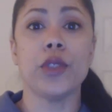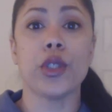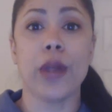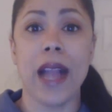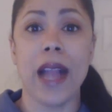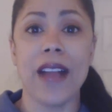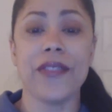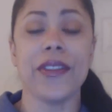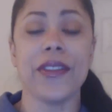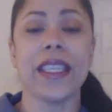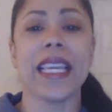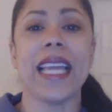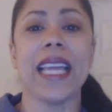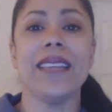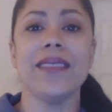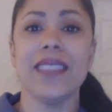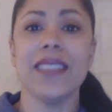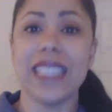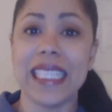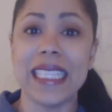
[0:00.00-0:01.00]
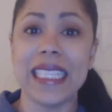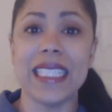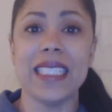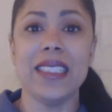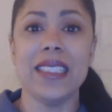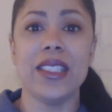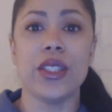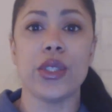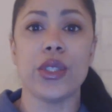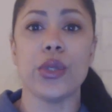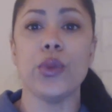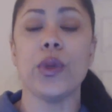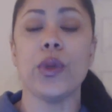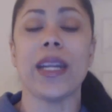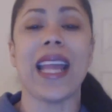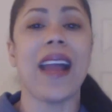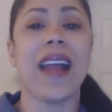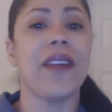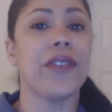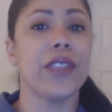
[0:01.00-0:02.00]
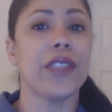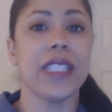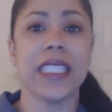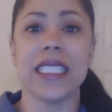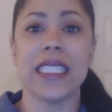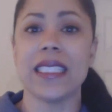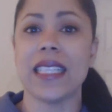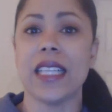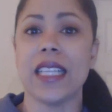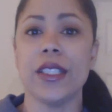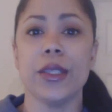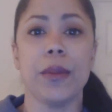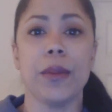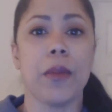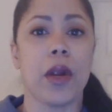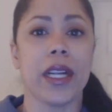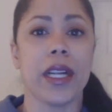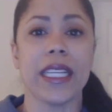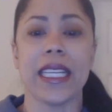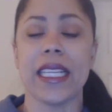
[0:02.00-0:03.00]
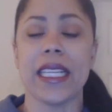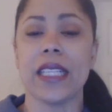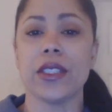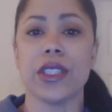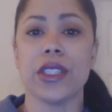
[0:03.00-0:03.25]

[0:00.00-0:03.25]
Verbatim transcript: traffic and leads to whatever it is that you're marketing